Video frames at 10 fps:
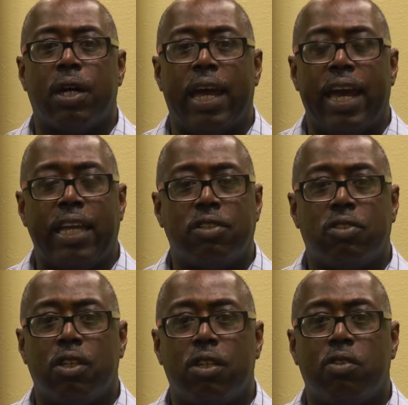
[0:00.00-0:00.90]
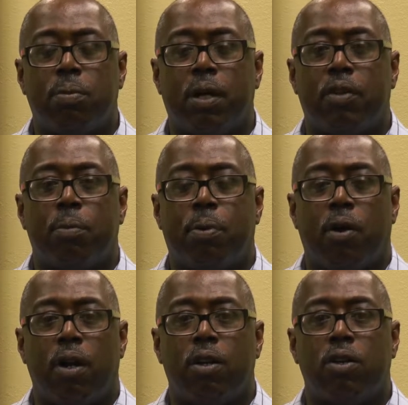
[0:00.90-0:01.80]
uh, agencies, other
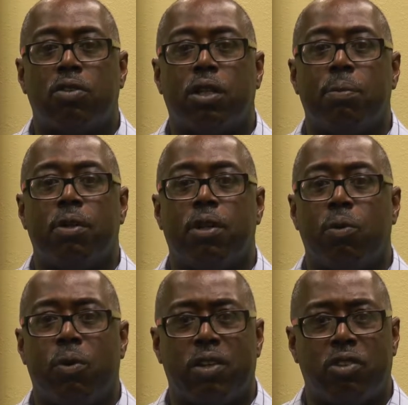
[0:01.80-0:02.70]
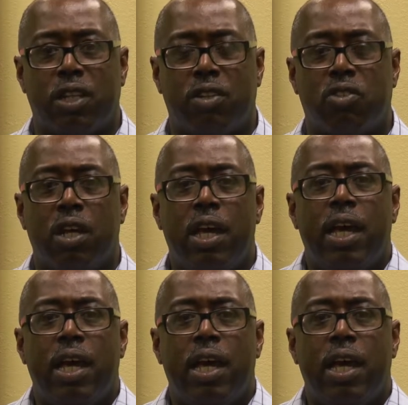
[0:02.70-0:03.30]
partners, community residents,